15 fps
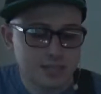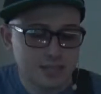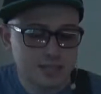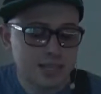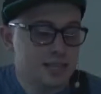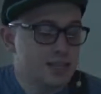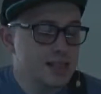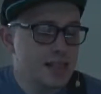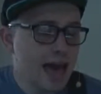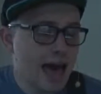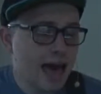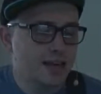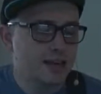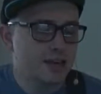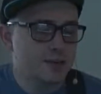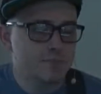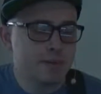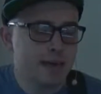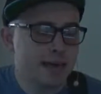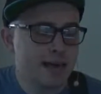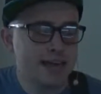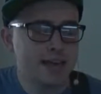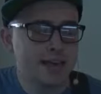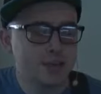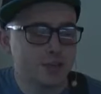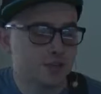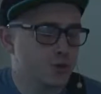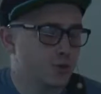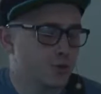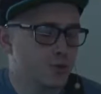till I met
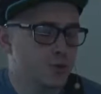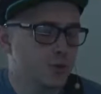you,